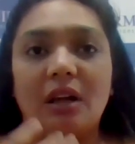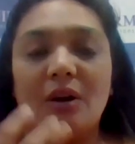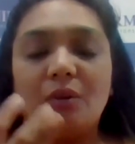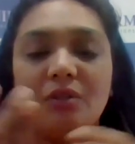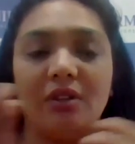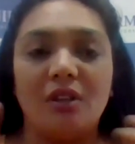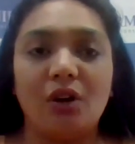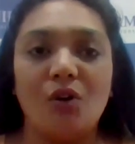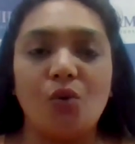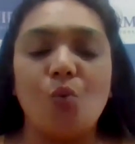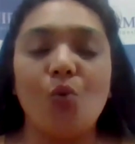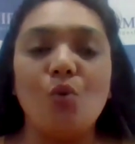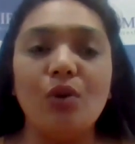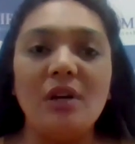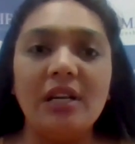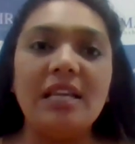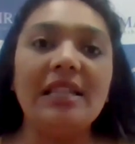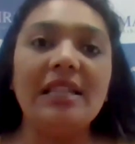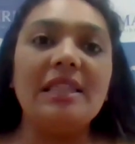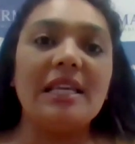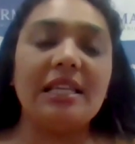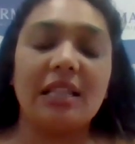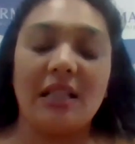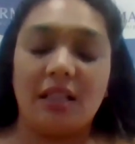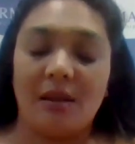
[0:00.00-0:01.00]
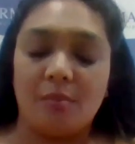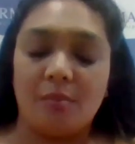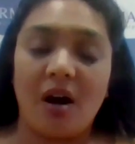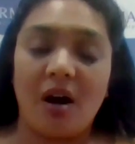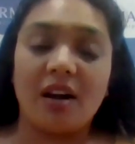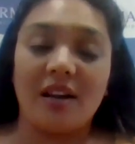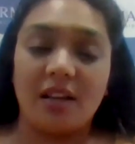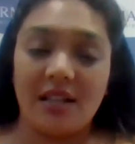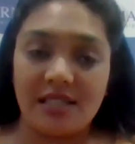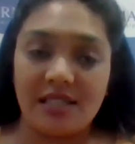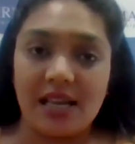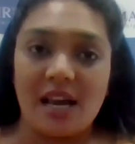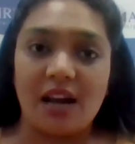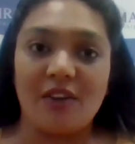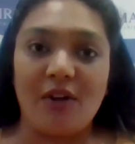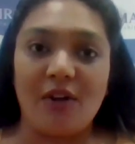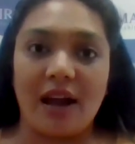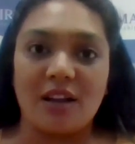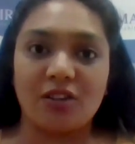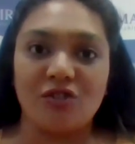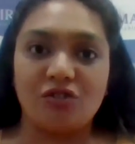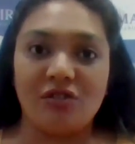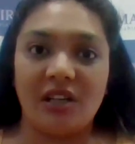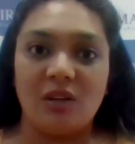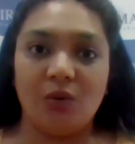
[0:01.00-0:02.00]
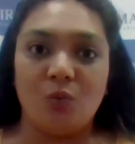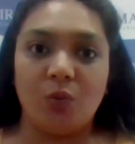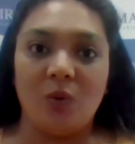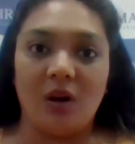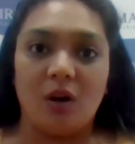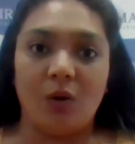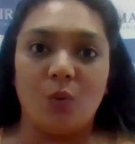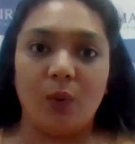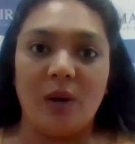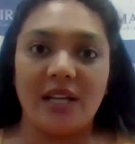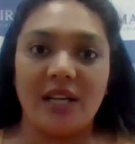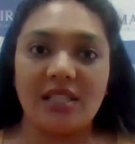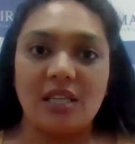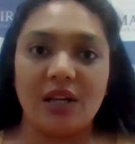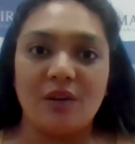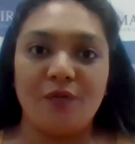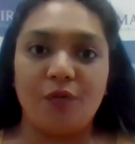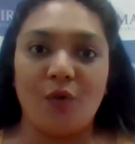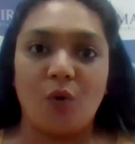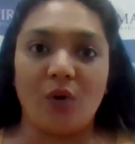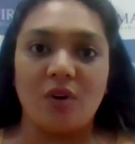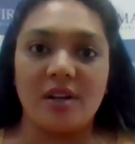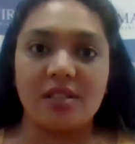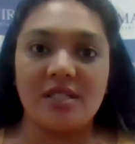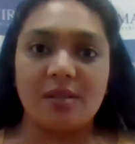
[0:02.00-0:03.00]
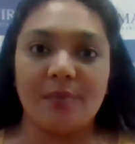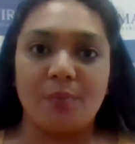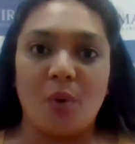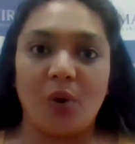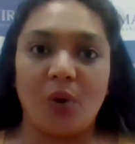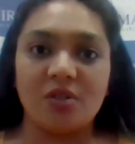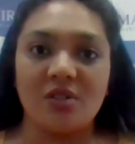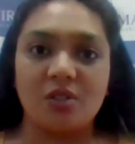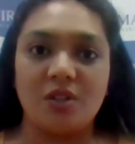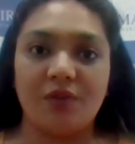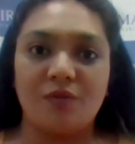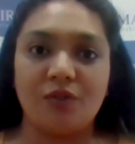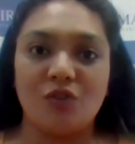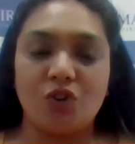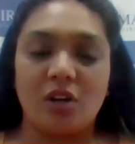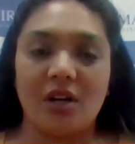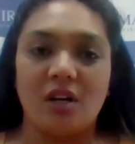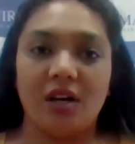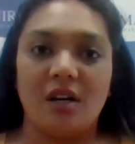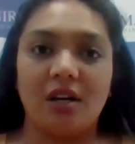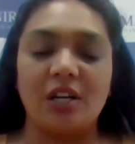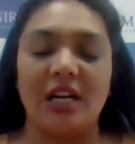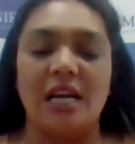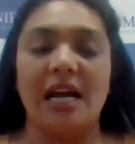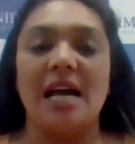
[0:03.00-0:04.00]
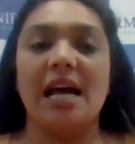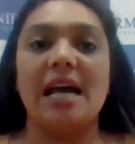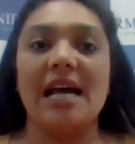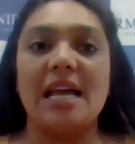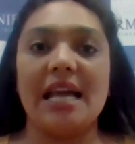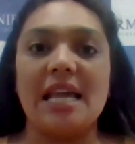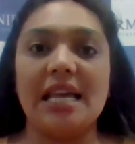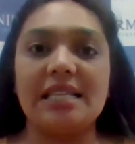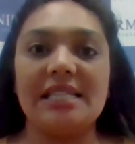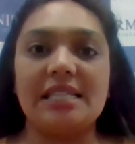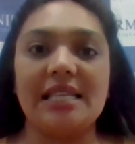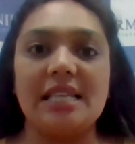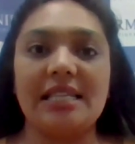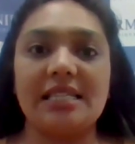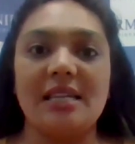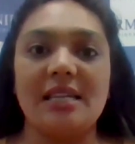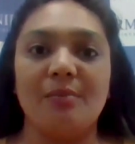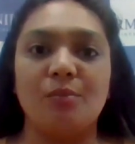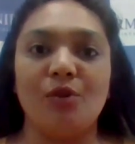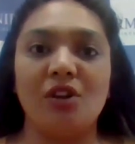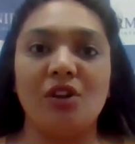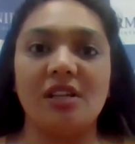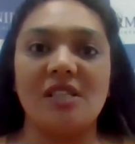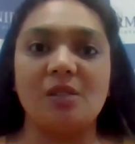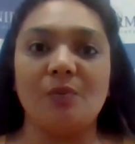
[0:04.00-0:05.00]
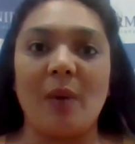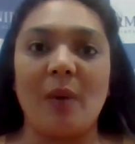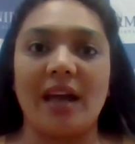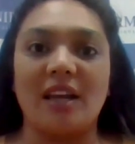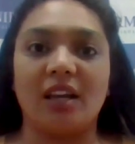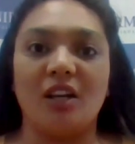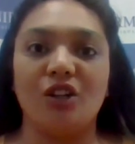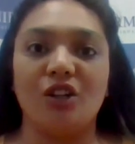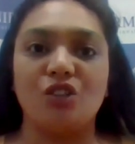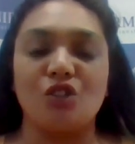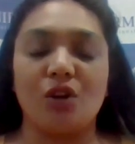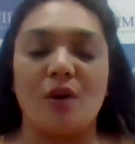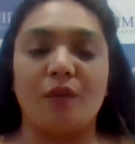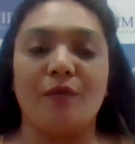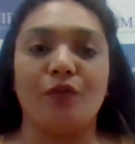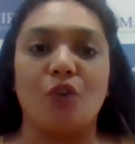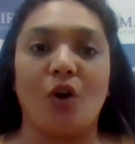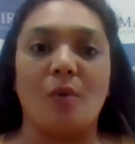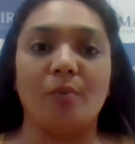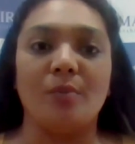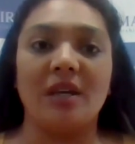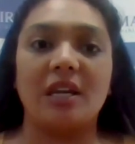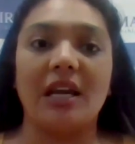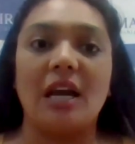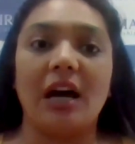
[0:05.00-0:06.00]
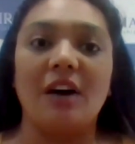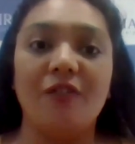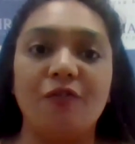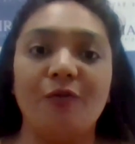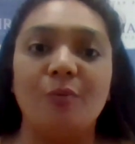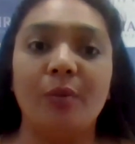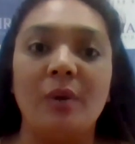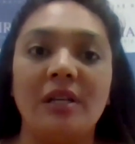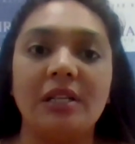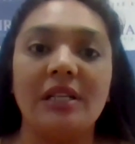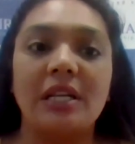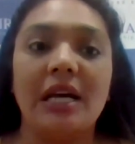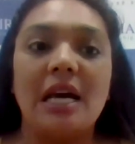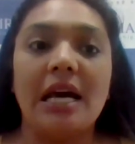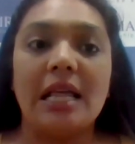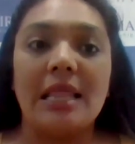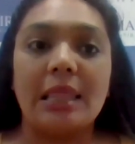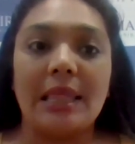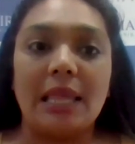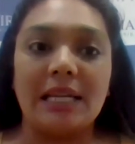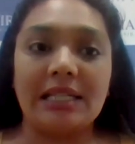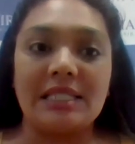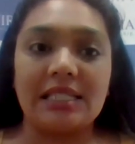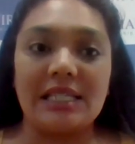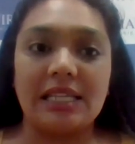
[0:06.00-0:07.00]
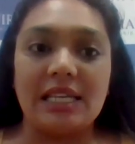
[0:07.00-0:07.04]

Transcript: the only thing that the markets are actually waiting for as a positive trigger is the stimulus package from the government that